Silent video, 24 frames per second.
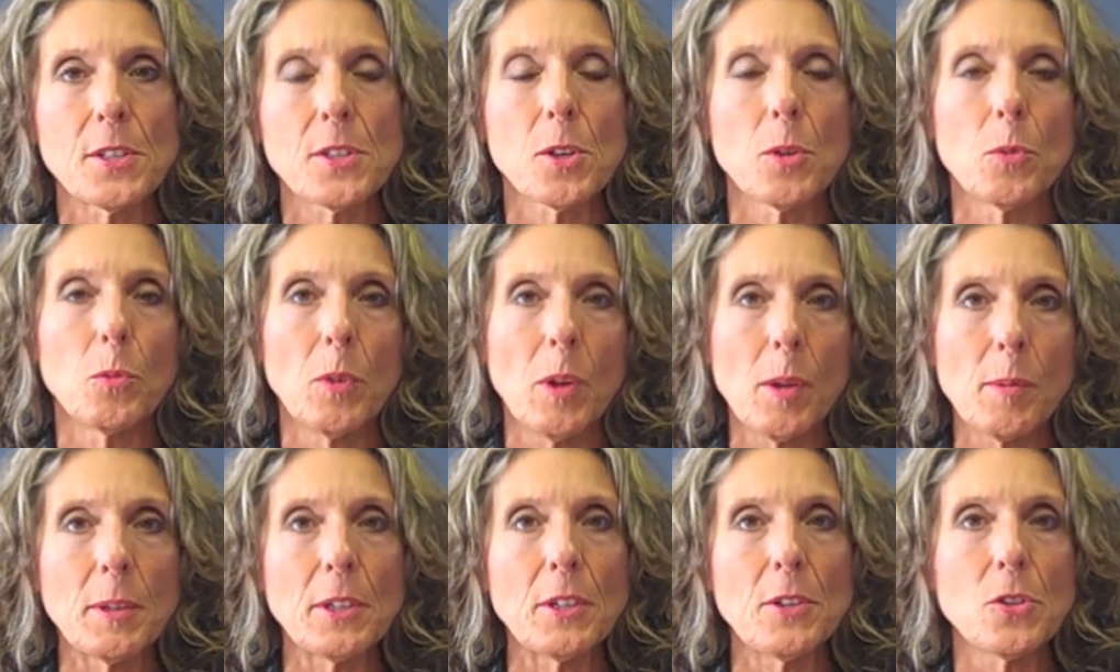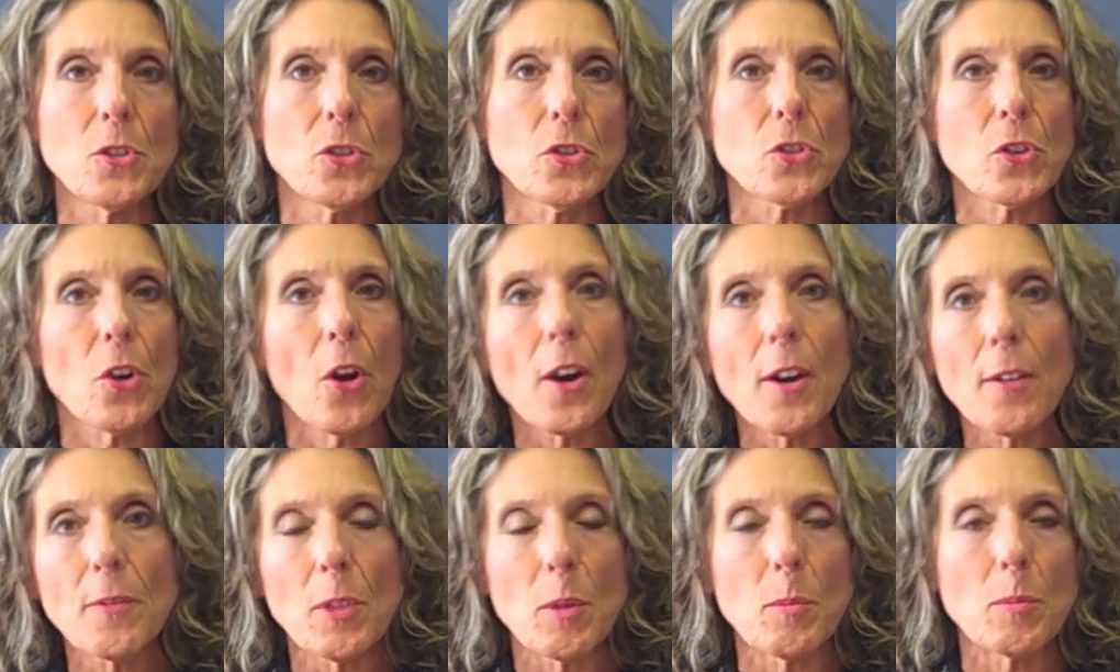So women who
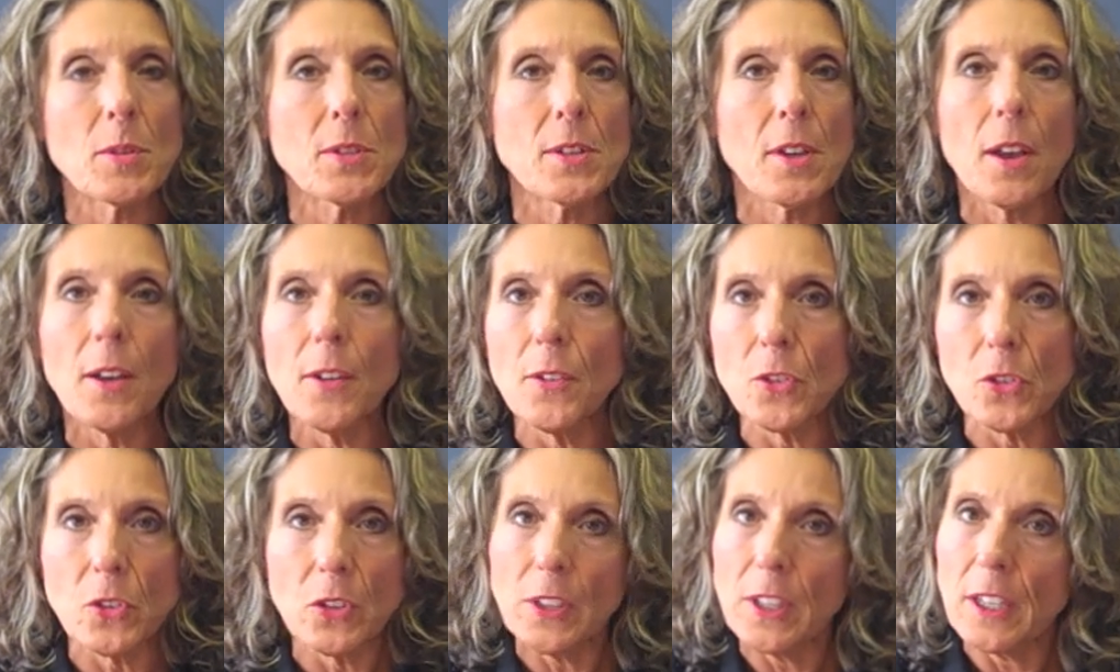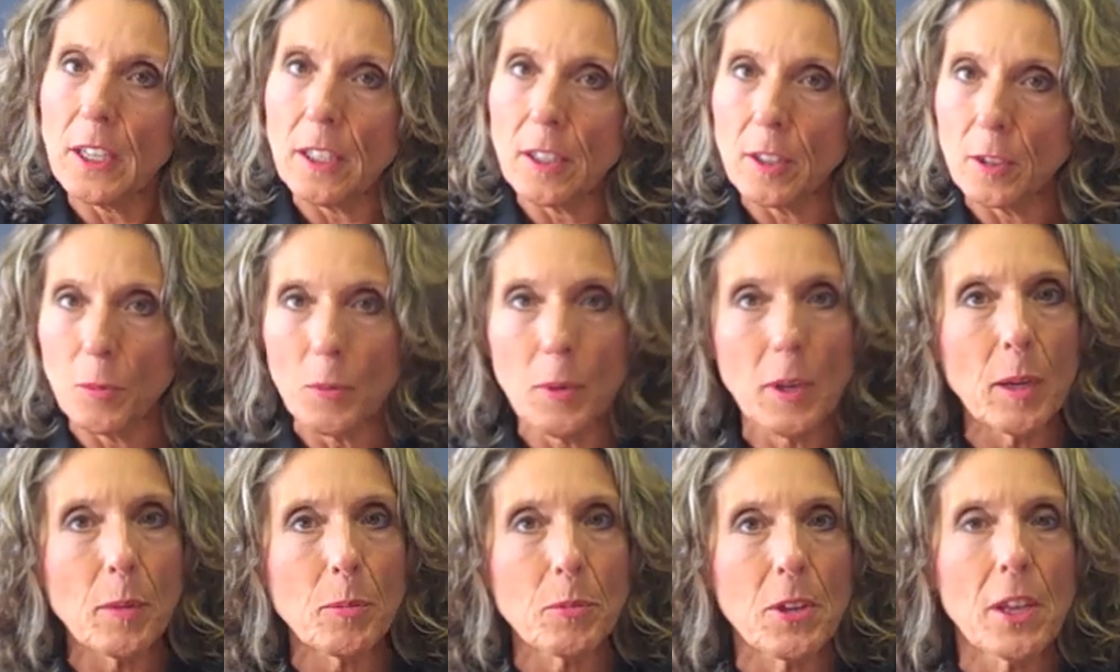starve themselves lean and
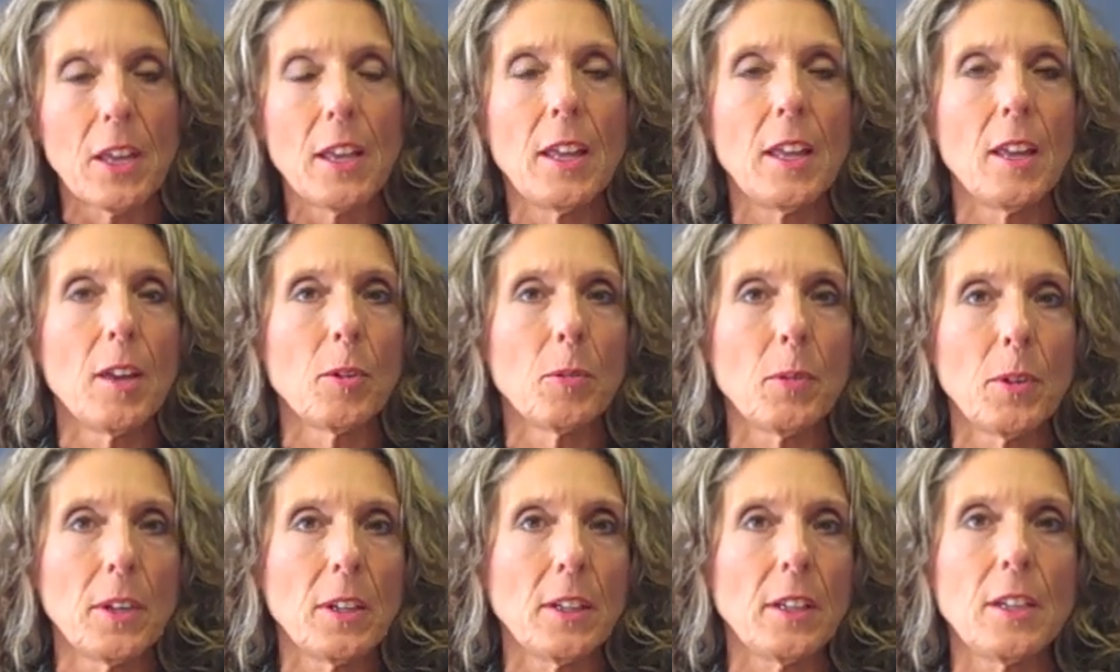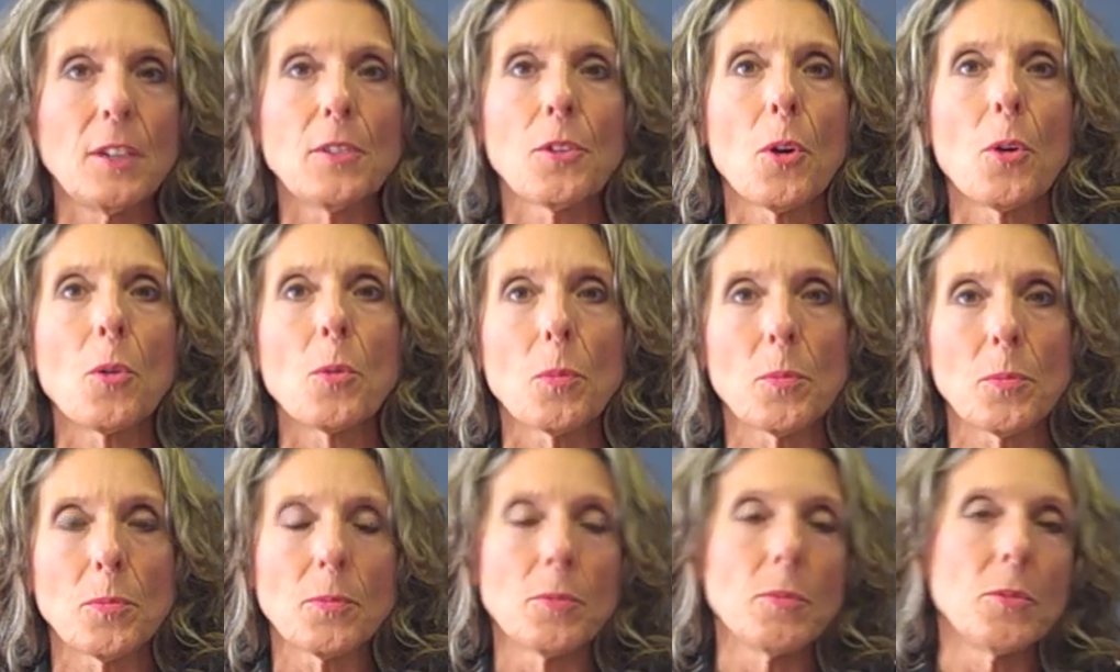ripped really
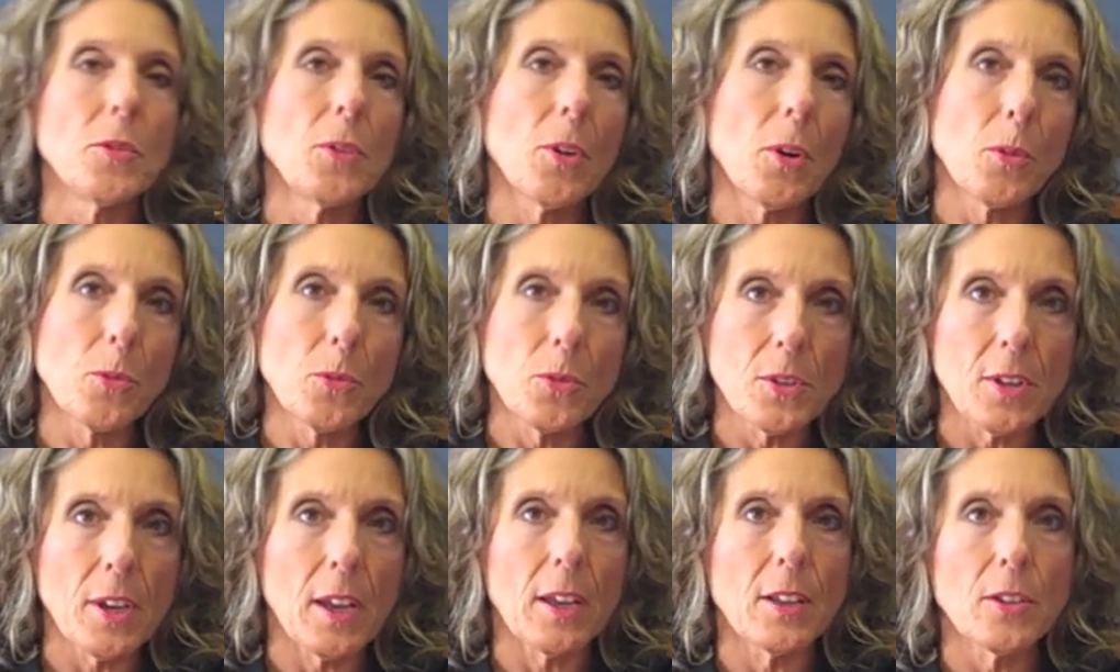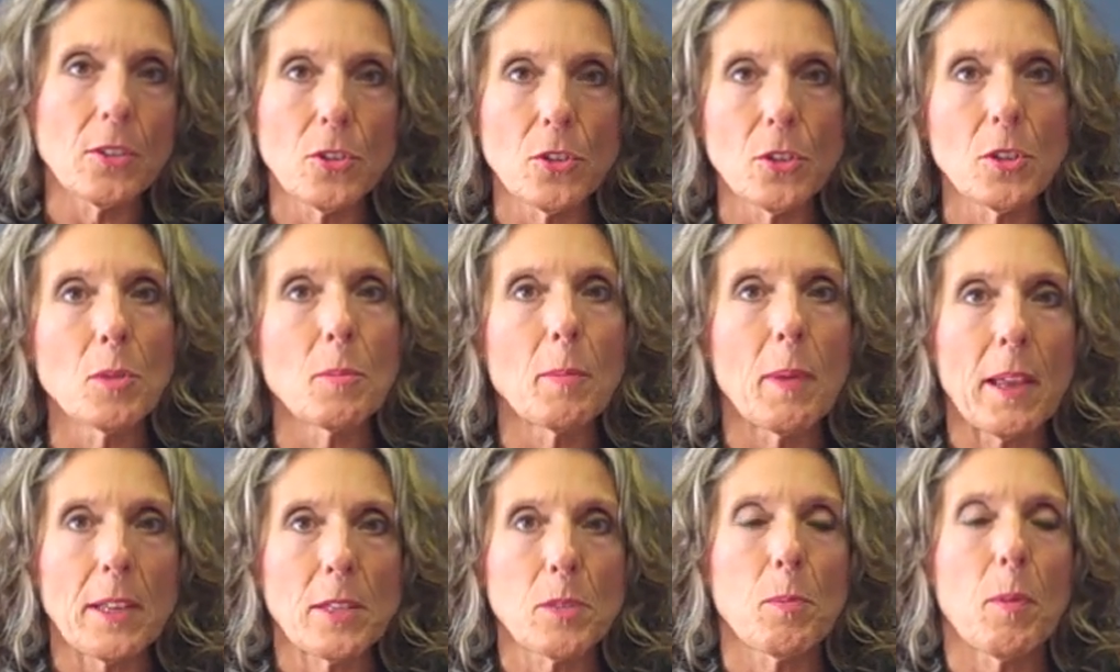don't don't uh, do the
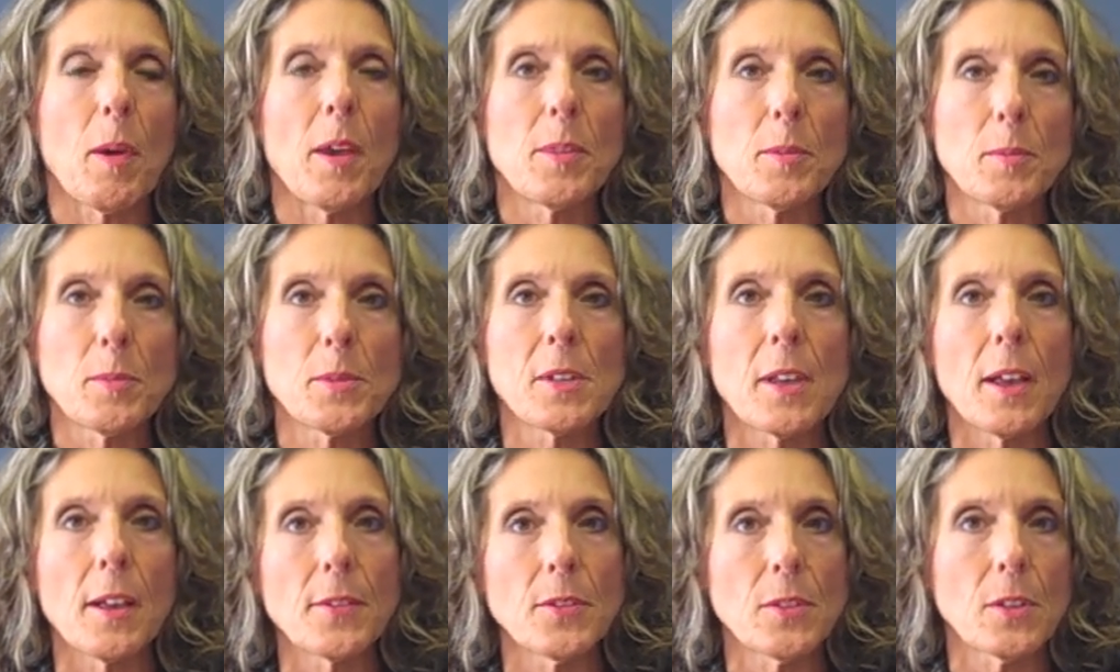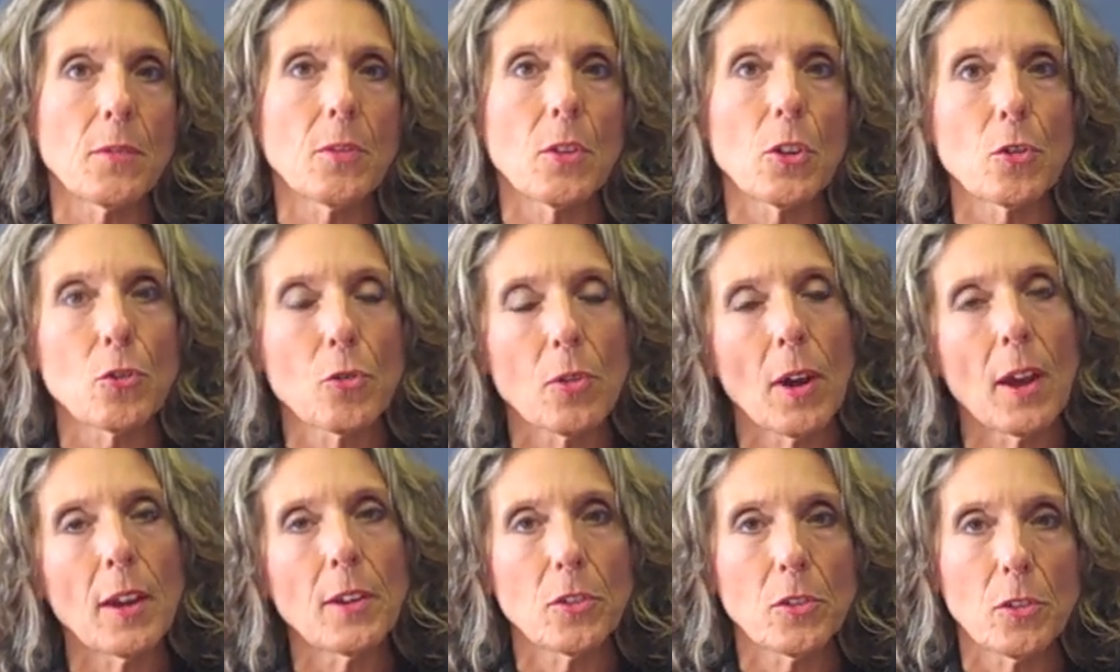best by themselves if they're
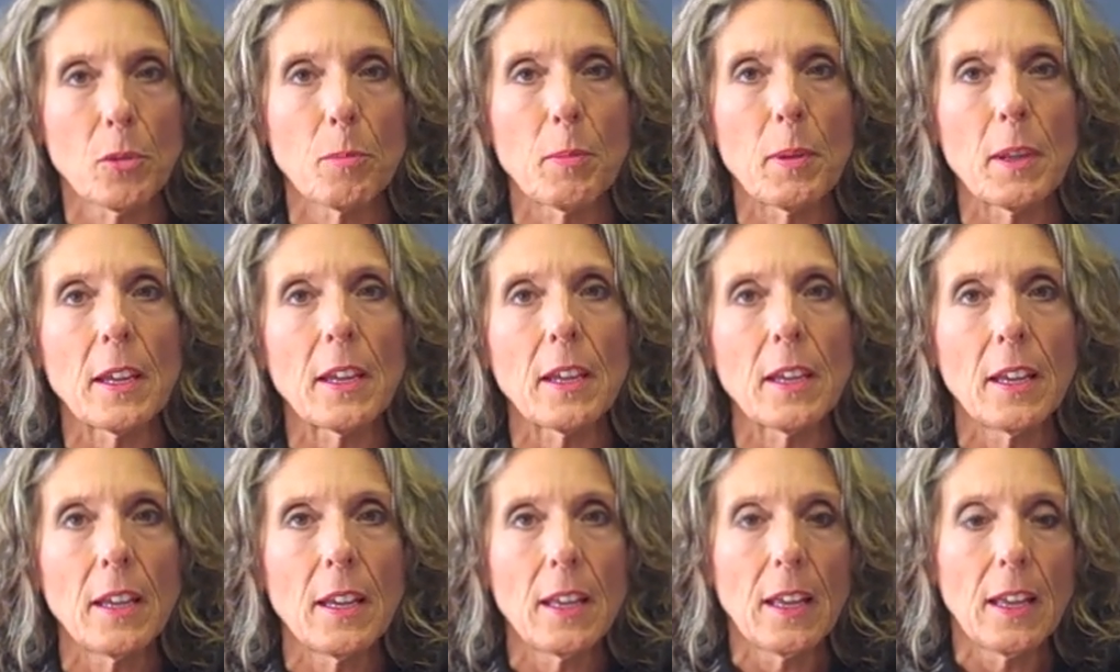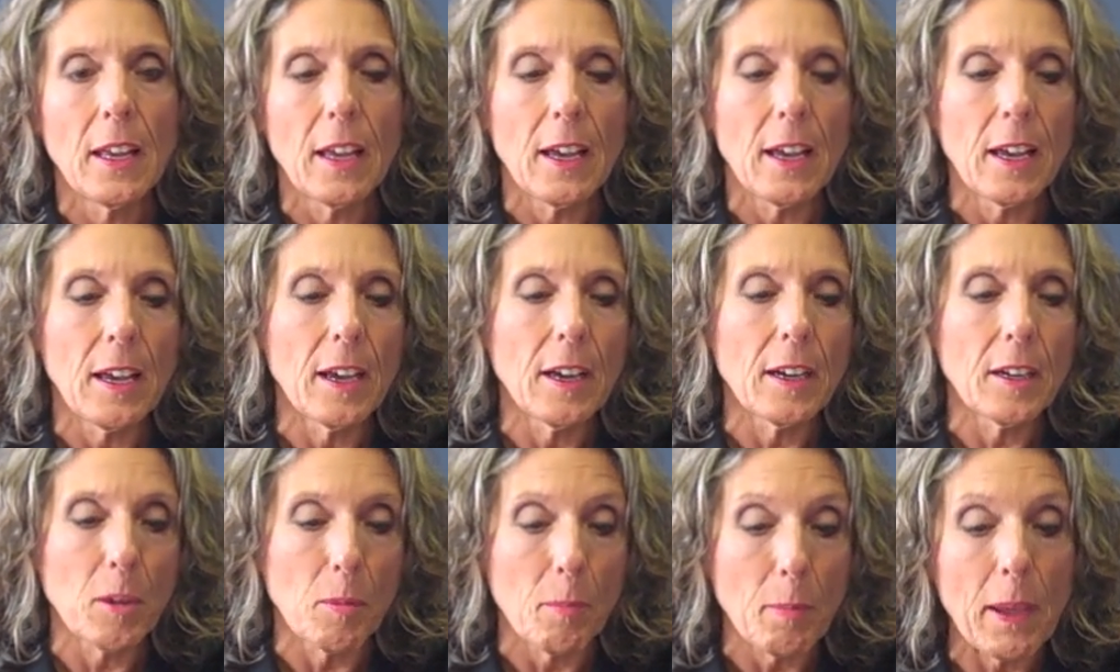trying to be
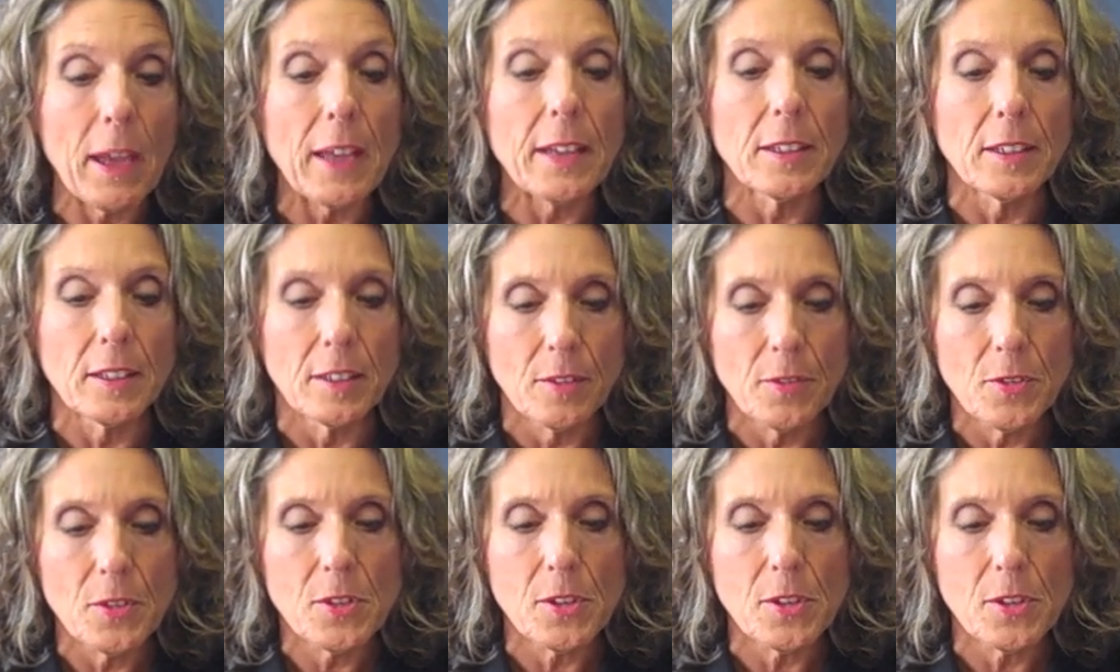uh, competitive.